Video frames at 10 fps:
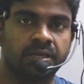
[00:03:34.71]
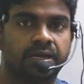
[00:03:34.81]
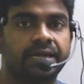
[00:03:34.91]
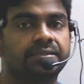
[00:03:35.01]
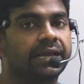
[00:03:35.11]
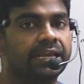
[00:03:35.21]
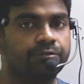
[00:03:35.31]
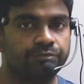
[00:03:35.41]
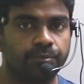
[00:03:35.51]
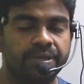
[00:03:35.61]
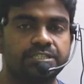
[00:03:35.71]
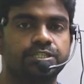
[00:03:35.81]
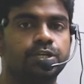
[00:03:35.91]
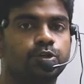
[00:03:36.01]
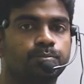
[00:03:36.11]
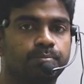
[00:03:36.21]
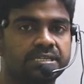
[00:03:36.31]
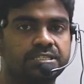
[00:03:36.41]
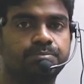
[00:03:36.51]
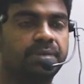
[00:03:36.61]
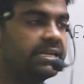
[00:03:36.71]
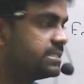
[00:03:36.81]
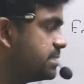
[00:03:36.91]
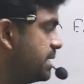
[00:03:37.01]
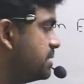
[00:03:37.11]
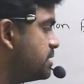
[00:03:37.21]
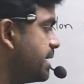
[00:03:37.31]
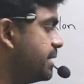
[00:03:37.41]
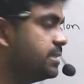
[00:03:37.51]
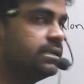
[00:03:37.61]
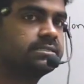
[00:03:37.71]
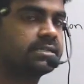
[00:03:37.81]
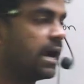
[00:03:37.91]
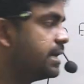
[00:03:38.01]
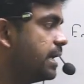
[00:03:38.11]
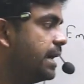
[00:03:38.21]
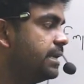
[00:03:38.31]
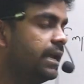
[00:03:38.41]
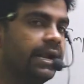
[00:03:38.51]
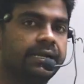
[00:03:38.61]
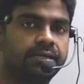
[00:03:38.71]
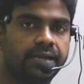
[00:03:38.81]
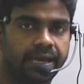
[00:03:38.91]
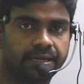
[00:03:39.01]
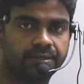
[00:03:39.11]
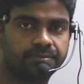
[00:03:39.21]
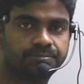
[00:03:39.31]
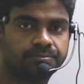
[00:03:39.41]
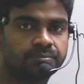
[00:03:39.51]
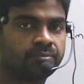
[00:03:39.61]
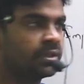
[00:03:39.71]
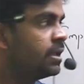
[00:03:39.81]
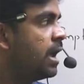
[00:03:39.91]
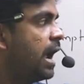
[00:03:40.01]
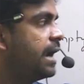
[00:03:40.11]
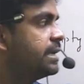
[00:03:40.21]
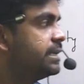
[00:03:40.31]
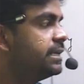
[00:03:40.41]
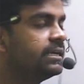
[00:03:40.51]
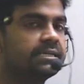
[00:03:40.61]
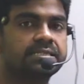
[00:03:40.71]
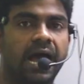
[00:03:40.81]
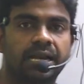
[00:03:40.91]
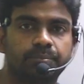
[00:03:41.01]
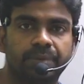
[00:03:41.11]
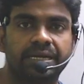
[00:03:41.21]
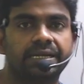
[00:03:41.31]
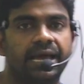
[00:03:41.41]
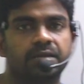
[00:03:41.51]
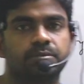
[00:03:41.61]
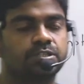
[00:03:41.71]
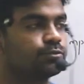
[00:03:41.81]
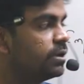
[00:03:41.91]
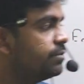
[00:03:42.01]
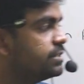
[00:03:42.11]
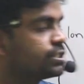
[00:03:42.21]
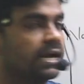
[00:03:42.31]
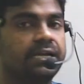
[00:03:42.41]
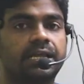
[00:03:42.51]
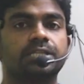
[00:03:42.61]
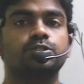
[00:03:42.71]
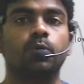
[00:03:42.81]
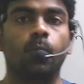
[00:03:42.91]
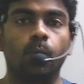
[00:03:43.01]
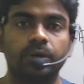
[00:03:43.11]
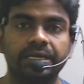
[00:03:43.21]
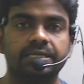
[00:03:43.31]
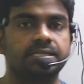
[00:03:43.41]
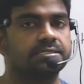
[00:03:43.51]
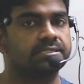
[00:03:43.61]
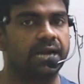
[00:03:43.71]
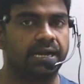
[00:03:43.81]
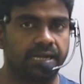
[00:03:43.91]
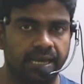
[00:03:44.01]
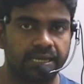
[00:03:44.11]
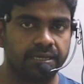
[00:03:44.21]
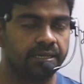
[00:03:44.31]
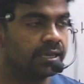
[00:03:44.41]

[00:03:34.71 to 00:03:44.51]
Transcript: Right? The information you must place inside the start and end tag. And here it is unpaired tag means what? Which contains only the start tag.